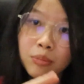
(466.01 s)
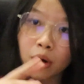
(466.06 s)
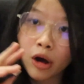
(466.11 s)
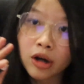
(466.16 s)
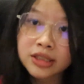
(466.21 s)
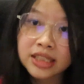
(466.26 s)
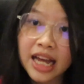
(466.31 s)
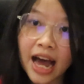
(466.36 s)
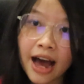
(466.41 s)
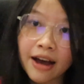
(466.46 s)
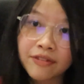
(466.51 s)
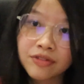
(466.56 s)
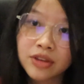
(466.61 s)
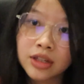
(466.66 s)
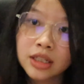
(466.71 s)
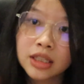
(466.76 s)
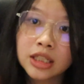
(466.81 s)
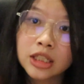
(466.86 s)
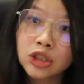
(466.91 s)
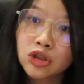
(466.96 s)
blocks
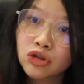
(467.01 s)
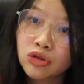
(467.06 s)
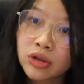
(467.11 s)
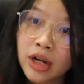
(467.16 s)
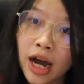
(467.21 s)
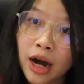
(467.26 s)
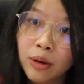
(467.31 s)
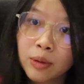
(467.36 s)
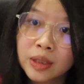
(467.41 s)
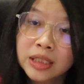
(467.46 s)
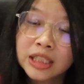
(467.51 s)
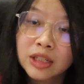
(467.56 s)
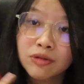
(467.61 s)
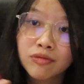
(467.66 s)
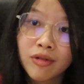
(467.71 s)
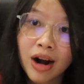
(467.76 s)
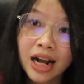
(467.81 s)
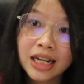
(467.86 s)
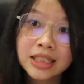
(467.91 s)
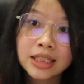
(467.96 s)
after these 3 hours, the
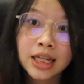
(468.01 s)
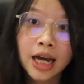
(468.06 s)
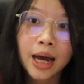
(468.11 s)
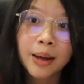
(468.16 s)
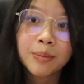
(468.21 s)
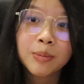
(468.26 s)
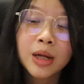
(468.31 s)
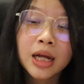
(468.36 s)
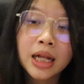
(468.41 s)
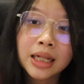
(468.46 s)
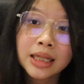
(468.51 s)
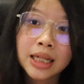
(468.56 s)
rest time,